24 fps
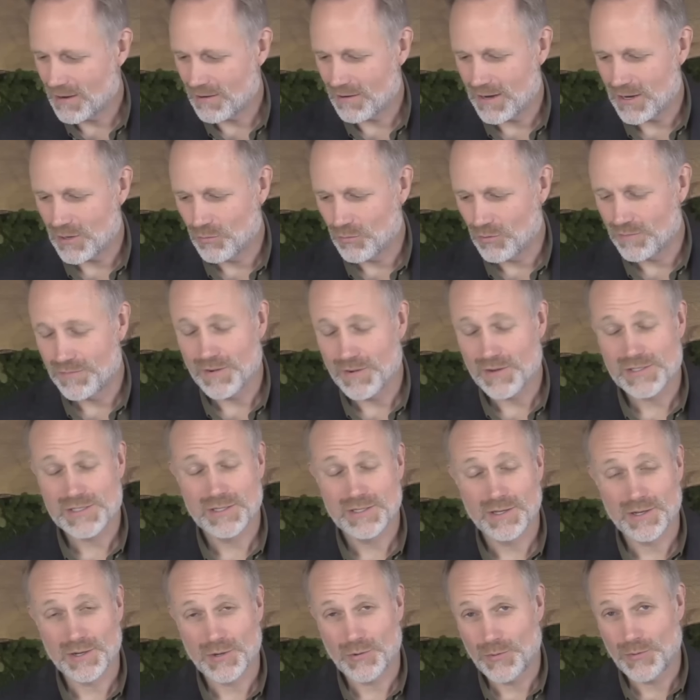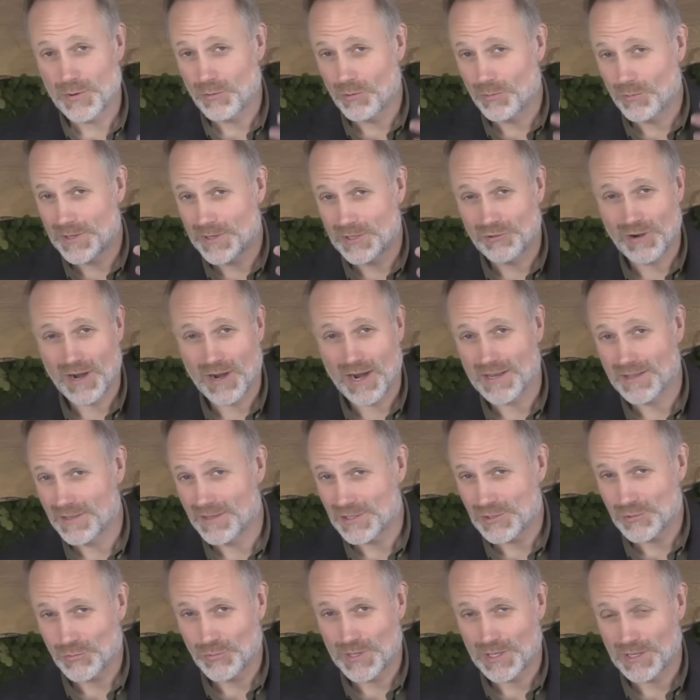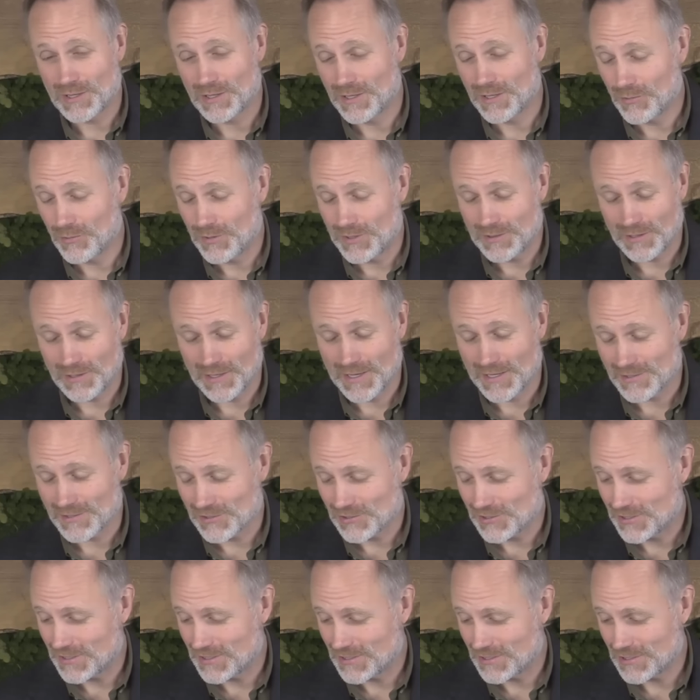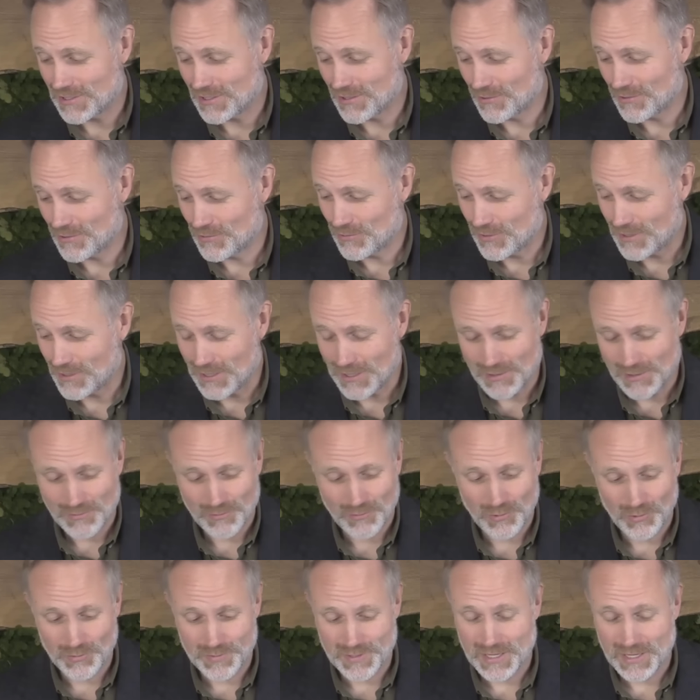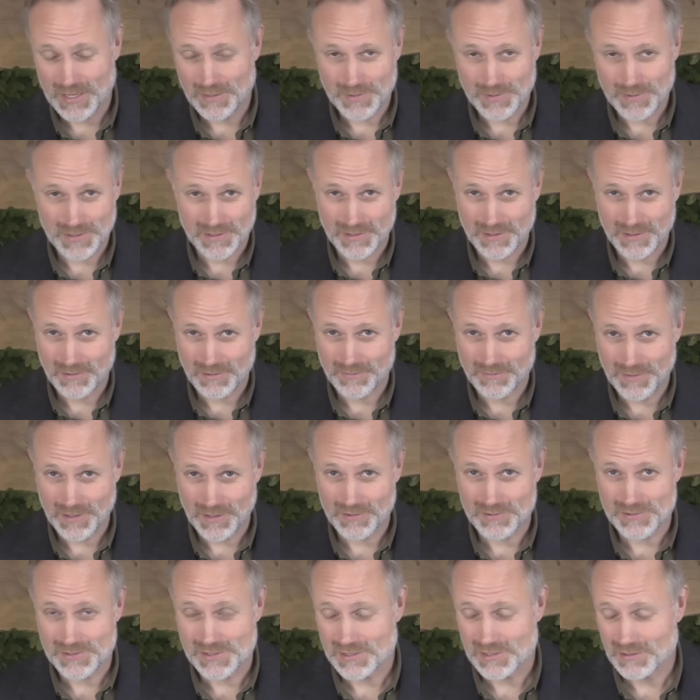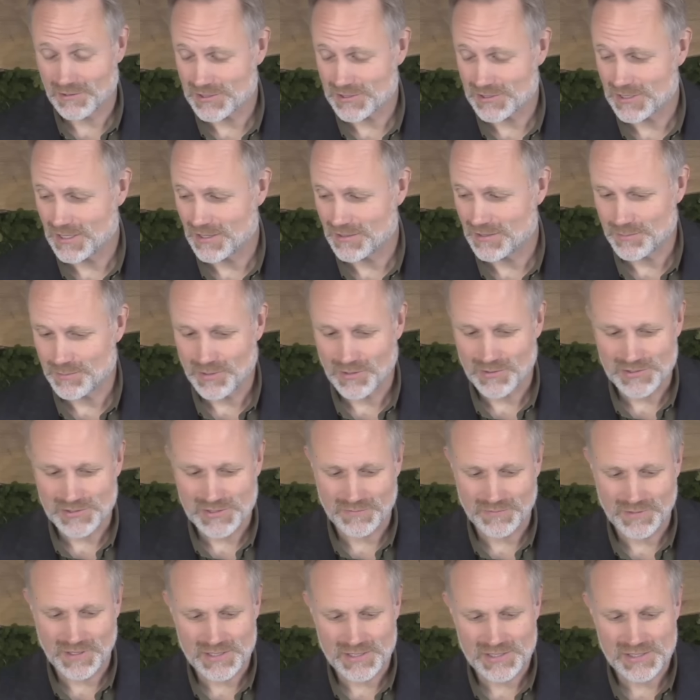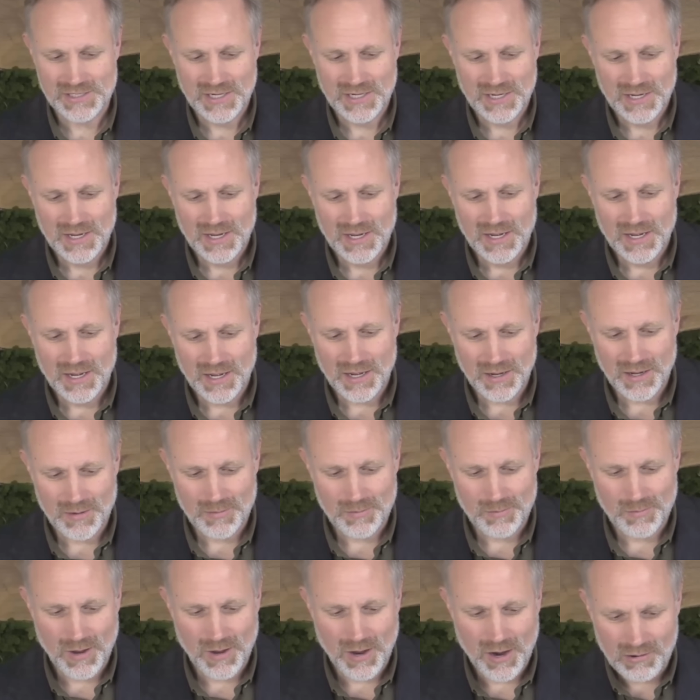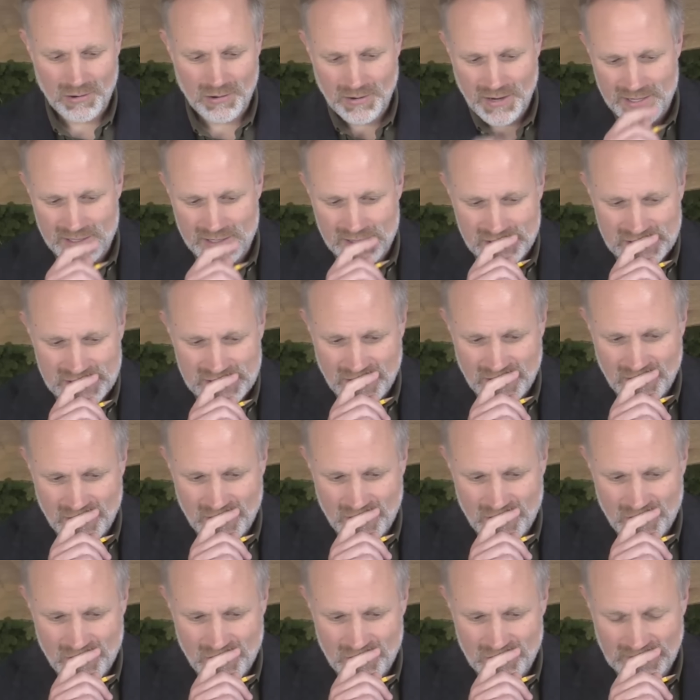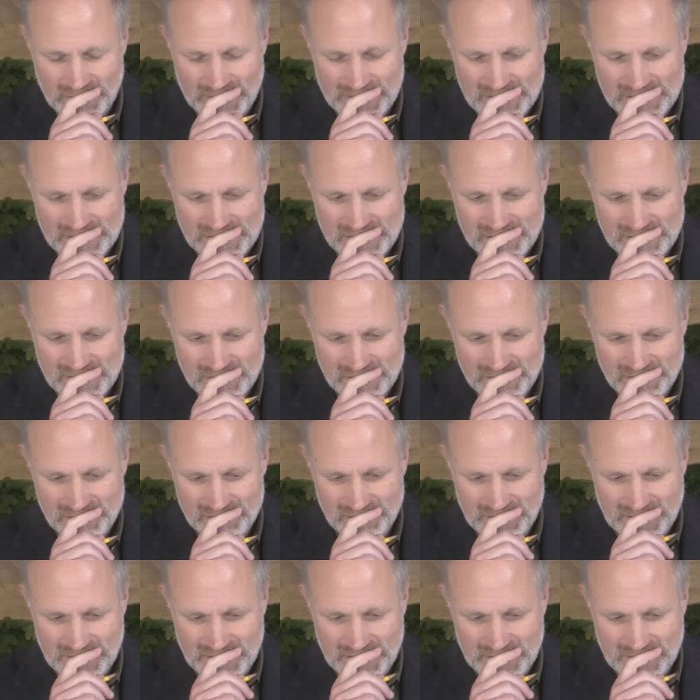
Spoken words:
All right. Well, folks, look, we will be tracking this weekly with Lance. So we'll be keeping our fingers closely on the pulse of this. All right. So let's